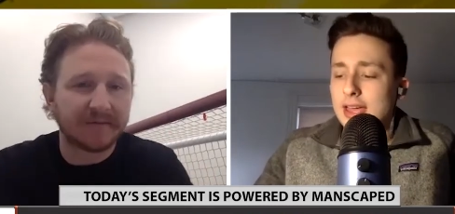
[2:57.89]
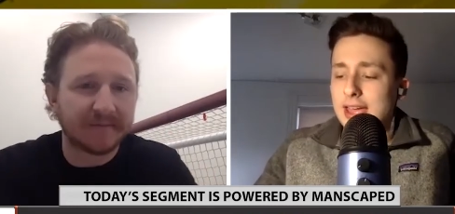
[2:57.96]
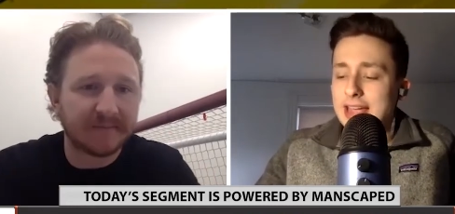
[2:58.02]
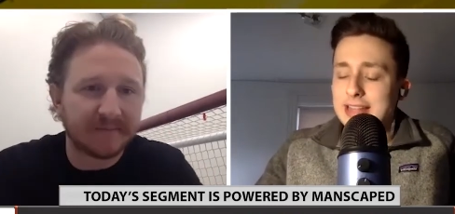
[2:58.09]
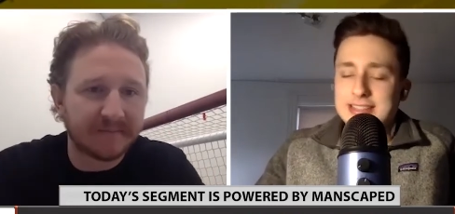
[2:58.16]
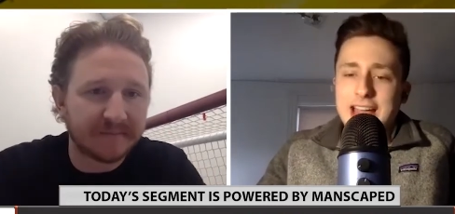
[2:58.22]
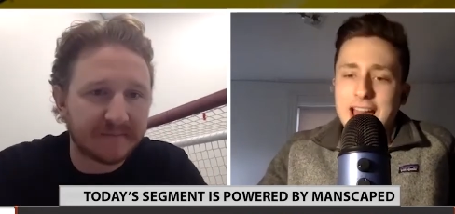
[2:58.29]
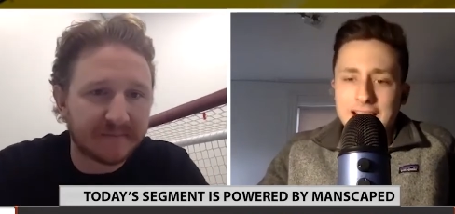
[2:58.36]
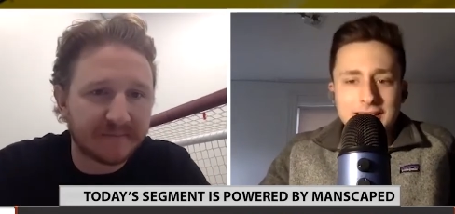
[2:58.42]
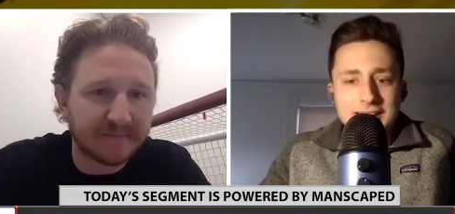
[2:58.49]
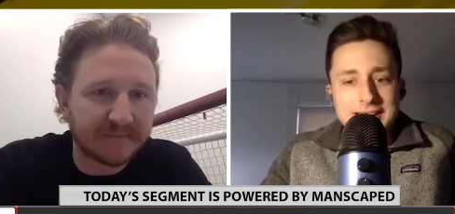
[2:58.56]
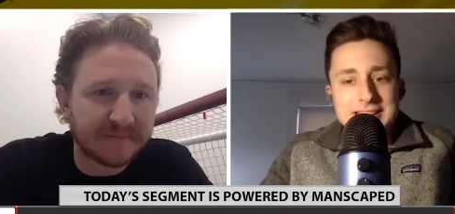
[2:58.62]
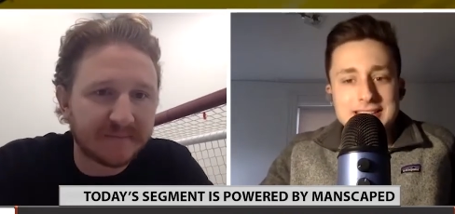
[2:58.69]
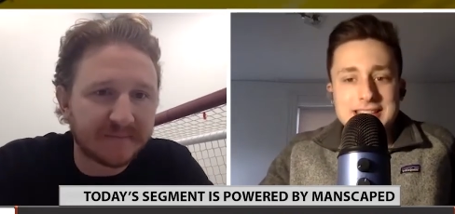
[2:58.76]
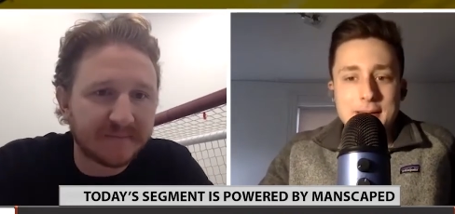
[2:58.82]
Speaker 1: It's kind of
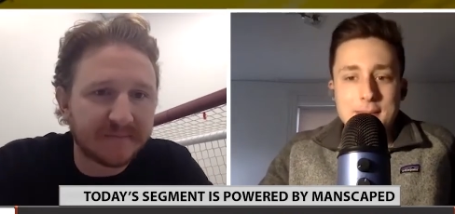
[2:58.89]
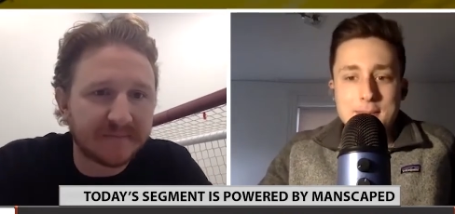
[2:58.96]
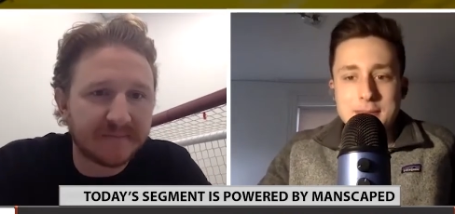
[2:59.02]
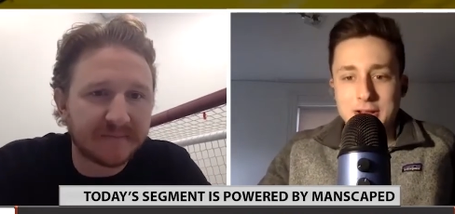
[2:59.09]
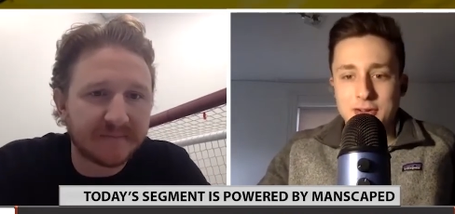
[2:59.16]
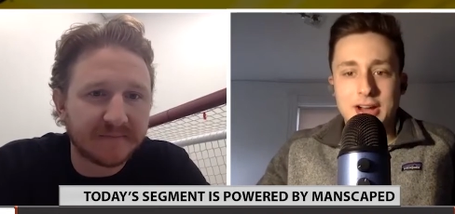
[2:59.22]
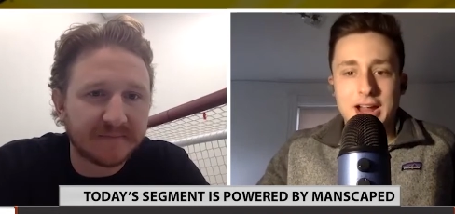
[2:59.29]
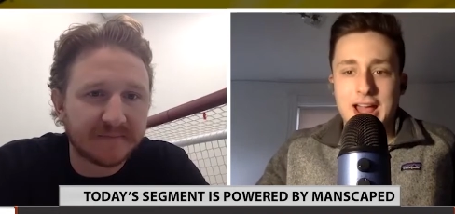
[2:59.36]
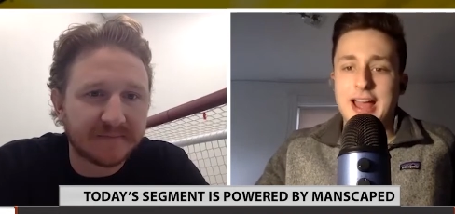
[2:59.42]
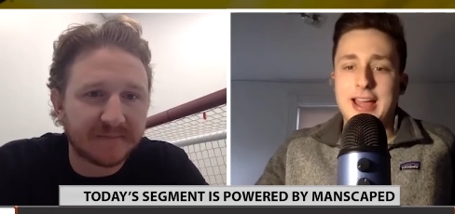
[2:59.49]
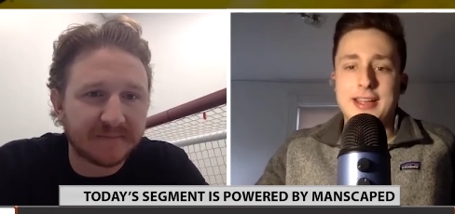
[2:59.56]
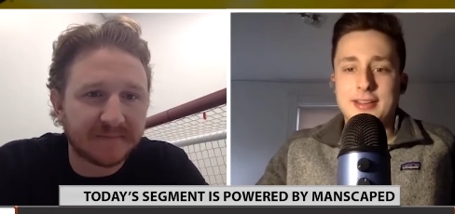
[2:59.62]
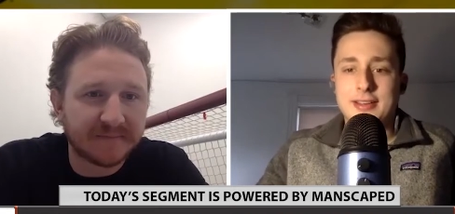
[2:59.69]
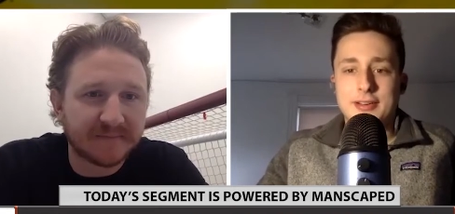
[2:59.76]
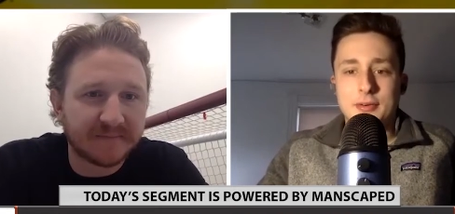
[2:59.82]
like he's that middle
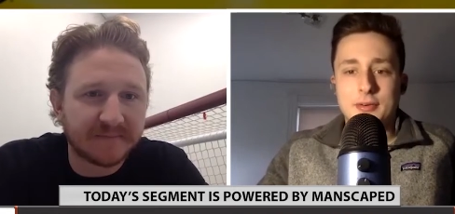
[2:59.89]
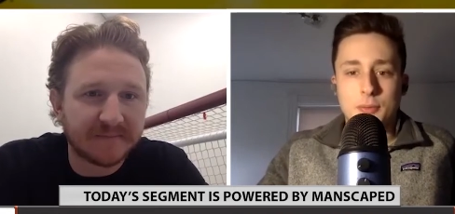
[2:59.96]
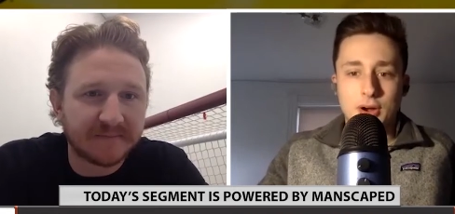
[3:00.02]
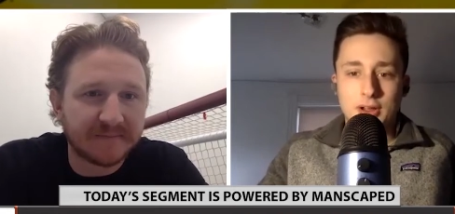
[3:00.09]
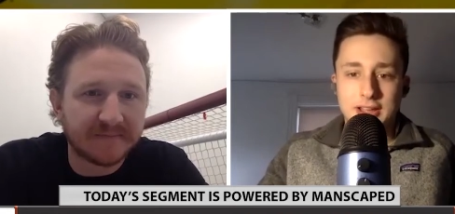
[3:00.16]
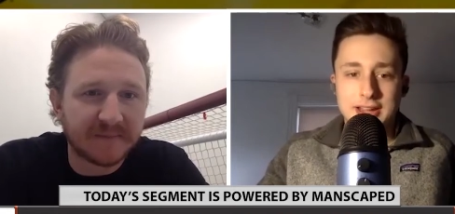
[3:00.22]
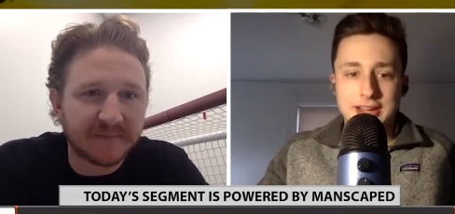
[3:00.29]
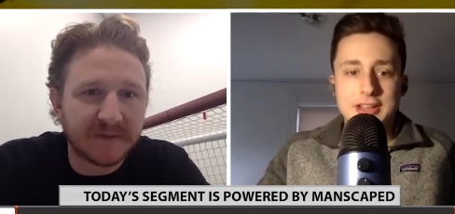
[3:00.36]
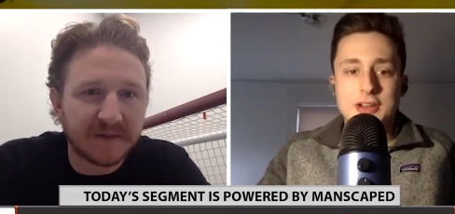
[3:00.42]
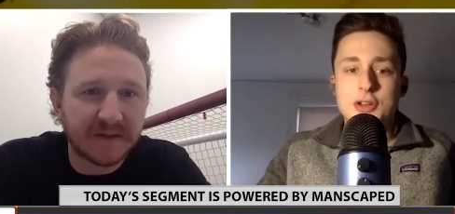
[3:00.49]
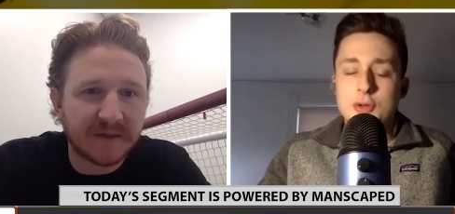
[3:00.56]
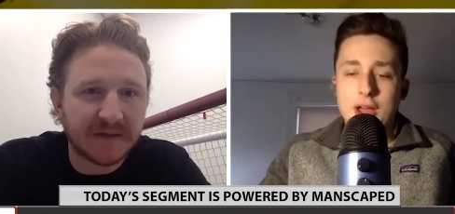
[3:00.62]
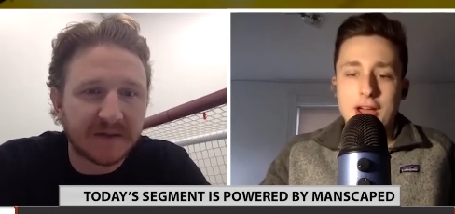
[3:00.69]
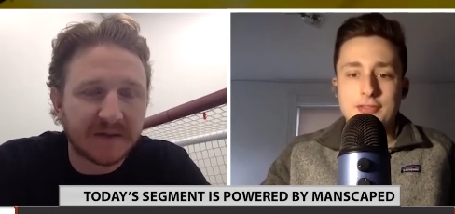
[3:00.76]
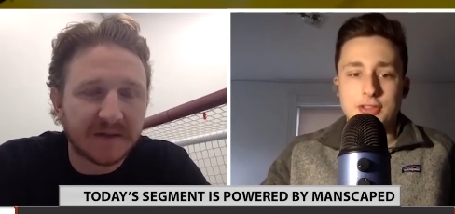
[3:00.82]
guy. Where, like, you know,
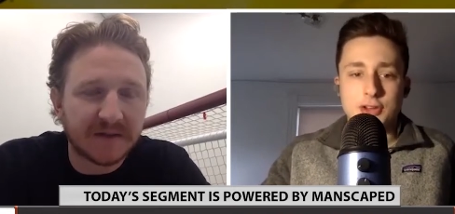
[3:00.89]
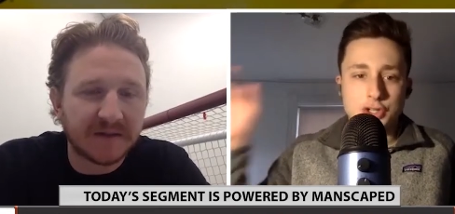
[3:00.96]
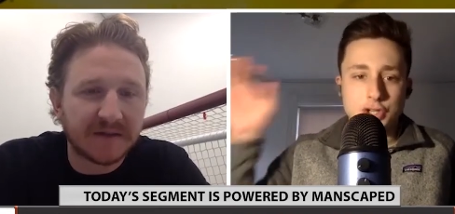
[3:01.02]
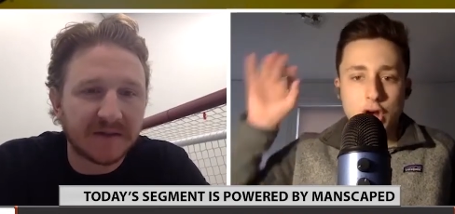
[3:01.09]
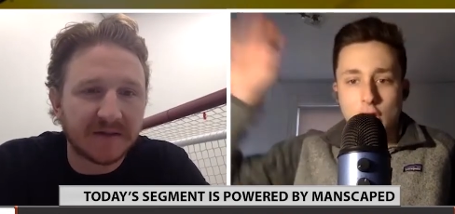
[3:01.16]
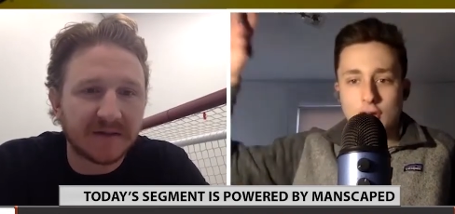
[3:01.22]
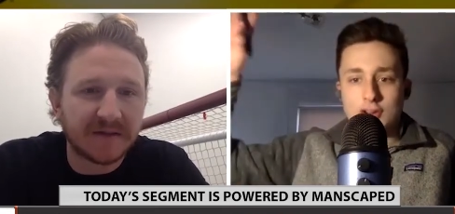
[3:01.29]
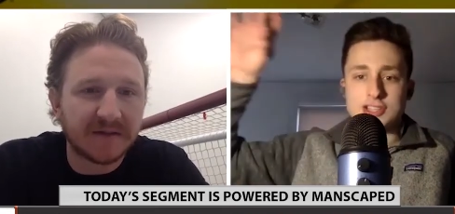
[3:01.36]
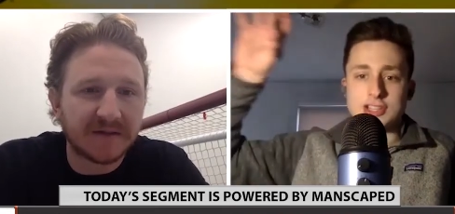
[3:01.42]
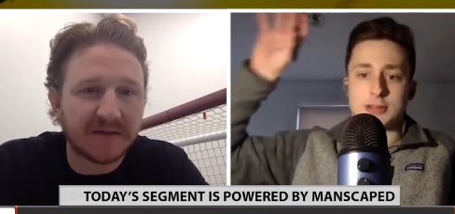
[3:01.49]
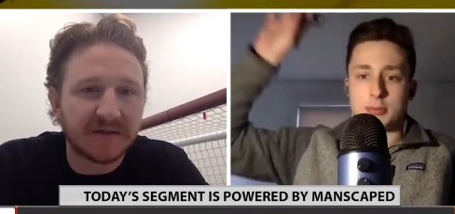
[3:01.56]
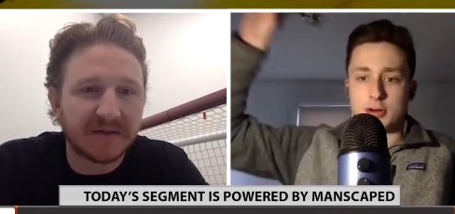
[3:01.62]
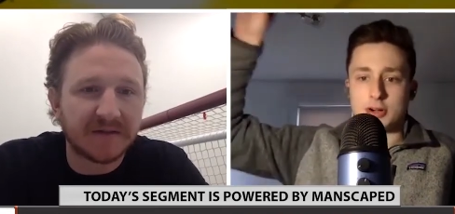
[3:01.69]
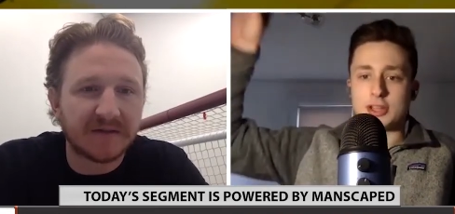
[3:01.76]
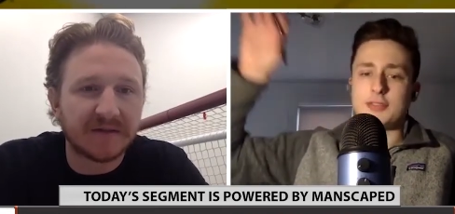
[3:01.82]
you have the Charas and the
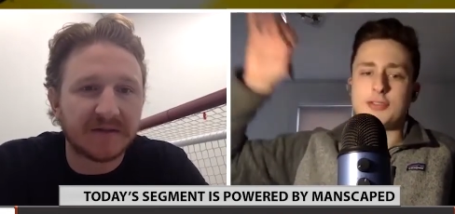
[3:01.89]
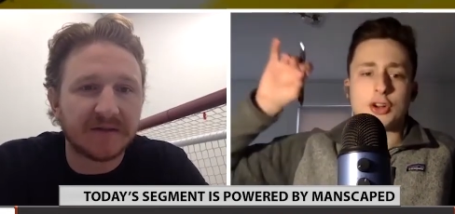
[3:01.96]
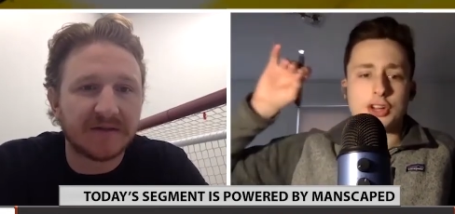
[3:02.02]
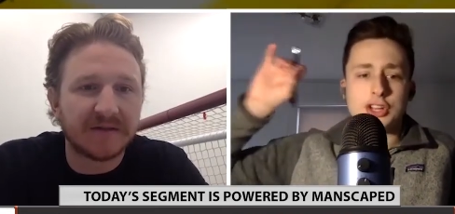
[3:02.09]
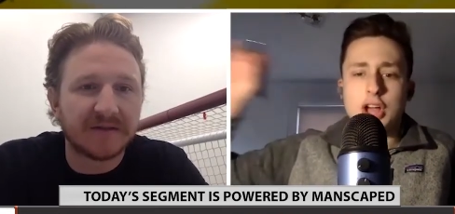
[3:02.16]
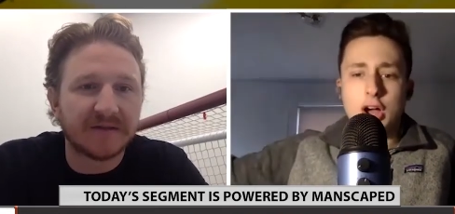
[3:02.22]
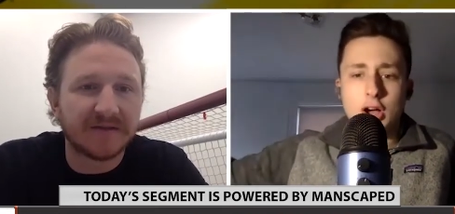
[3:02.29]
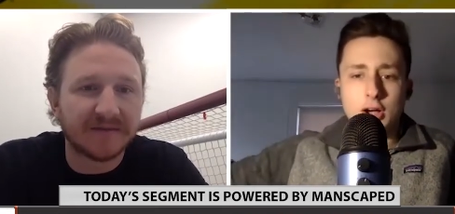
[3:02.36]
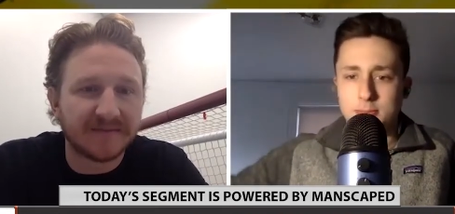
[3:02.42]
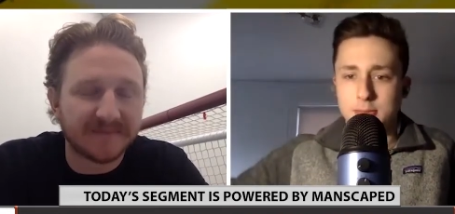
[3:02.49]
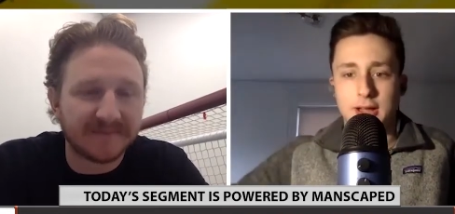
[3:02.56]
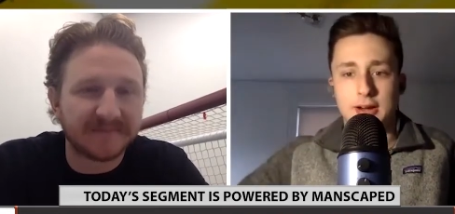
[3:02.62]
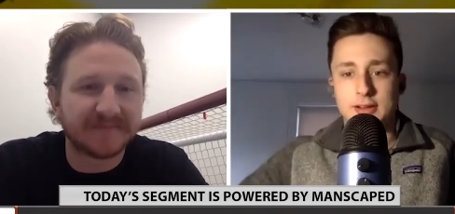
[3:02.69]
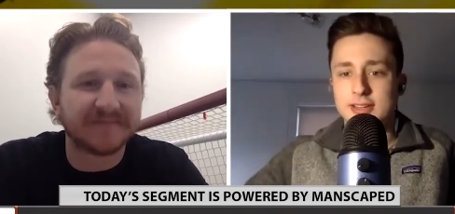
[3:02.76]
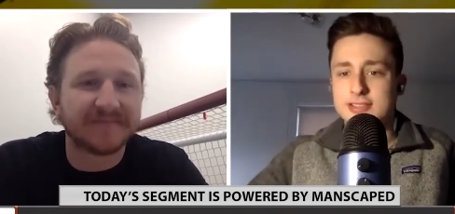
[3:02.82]
Bird. Like, if you're a young
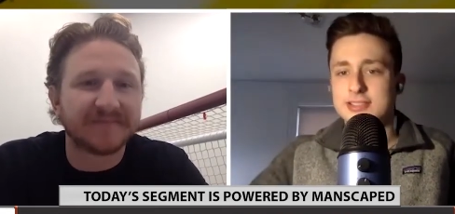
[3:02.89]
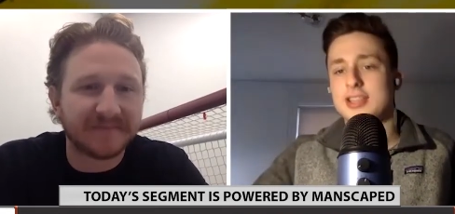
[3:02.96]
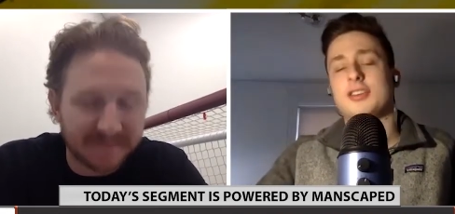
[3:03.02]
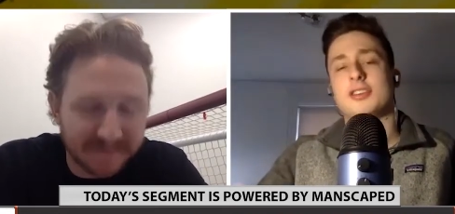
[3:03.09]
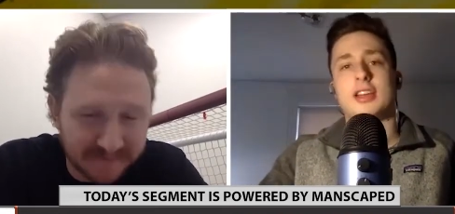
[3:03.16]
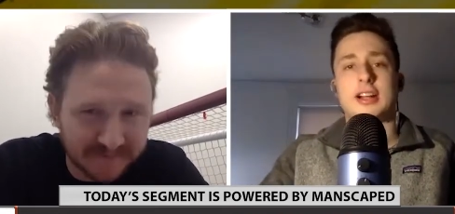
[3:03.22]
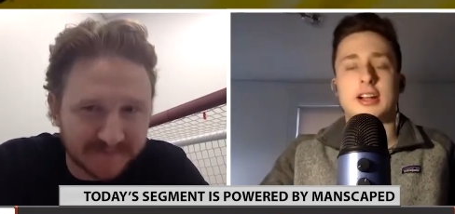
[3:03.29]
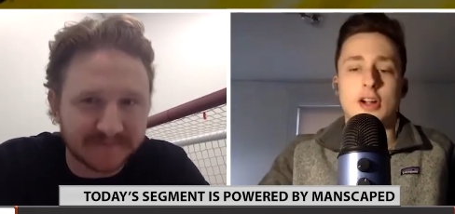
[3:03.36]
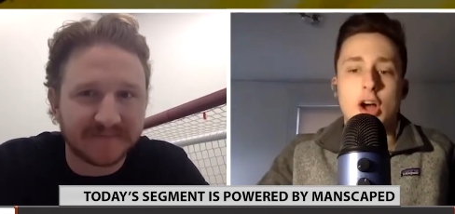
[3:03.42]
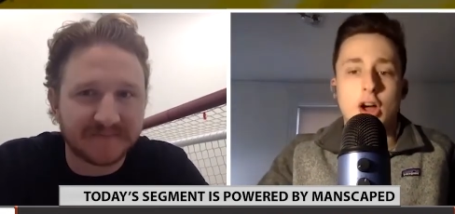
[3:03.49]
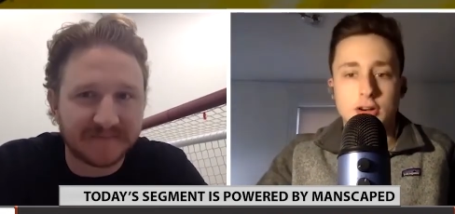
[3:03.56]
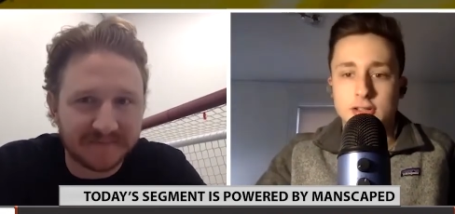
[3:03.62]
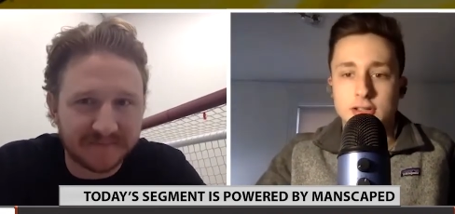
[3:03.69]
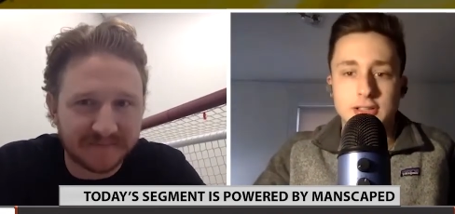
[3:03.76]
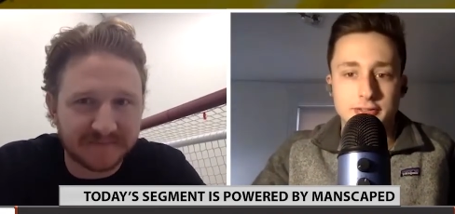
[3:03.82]
player, let's say you're like a
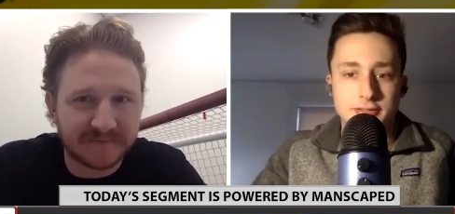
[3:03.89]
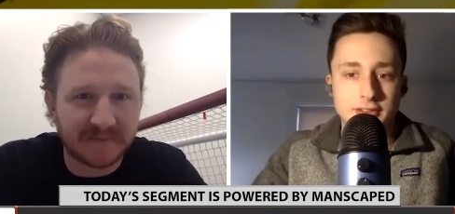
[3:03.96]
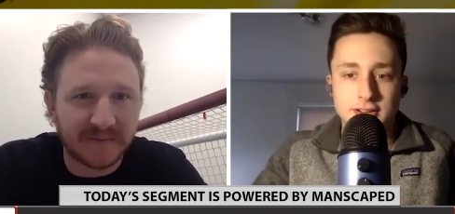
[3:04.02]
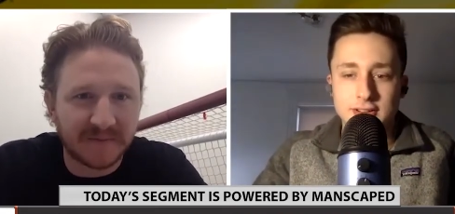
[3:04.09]
Connor Clifton